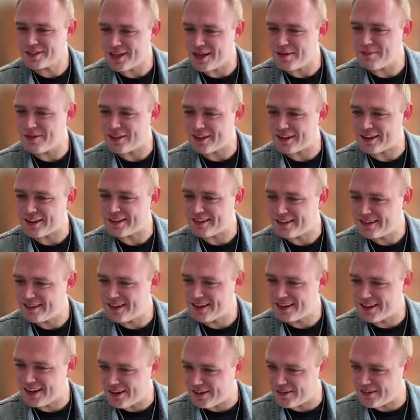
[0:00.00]
something,
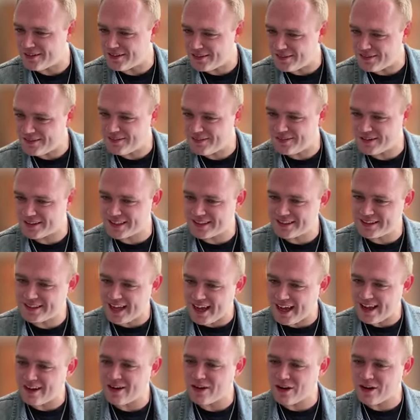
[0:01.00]
you know, yeah. for the
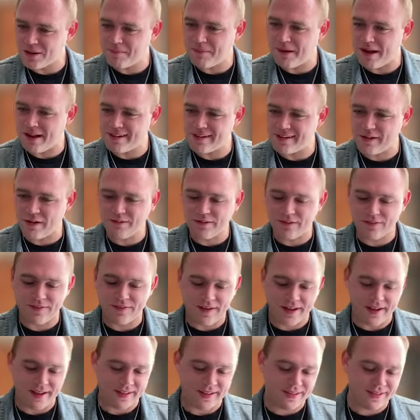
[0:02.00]
diehard Bon Jovi
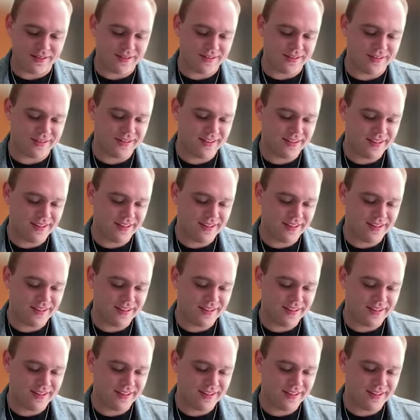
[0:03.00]
fans